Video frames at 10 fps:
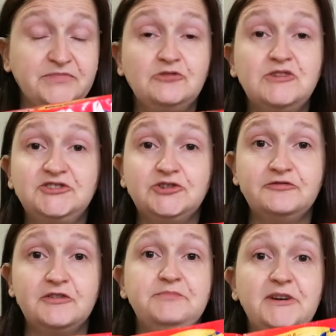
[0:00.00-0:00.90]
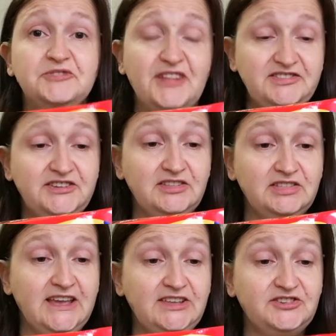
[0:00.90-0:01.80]
Rachel from Bales
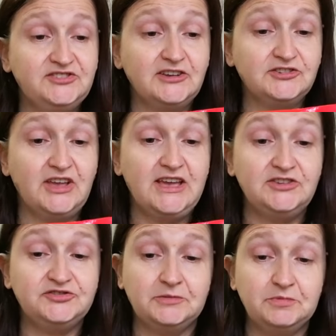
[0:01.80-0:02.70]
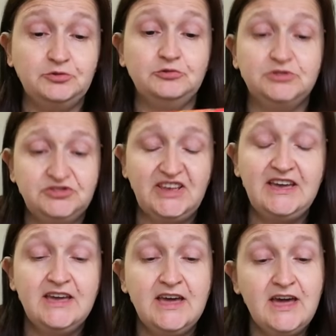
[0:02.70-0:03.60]
1986 SW would say.
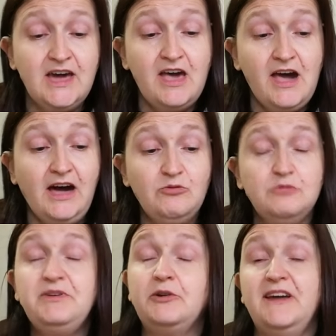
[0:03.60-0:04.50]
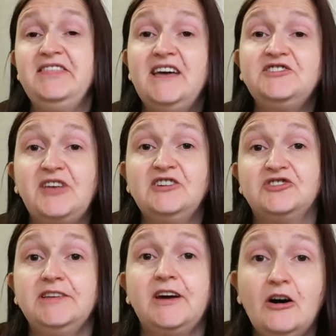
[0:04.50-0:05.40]
That would be quite nice,
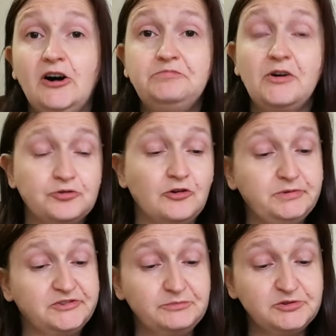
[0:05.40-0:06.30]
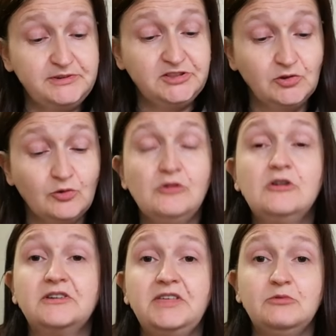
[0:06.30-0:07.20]
actually, cut up on top of some sweetened
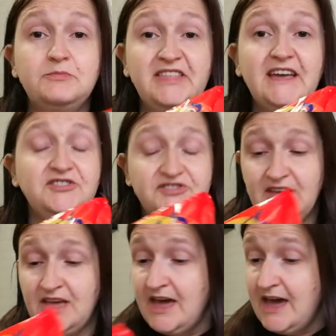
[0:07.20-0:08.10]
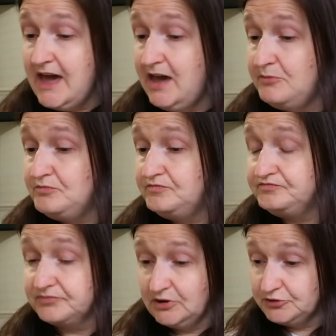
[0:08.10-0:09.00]
pork. That would be nice.
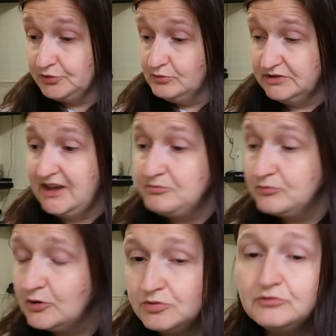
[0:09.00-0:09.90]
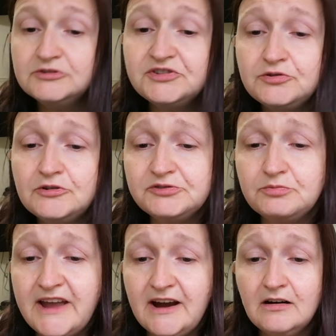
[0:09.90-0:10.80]
So, yep, we've got those. Those
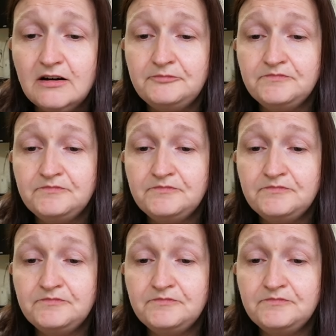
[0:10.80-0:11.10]
were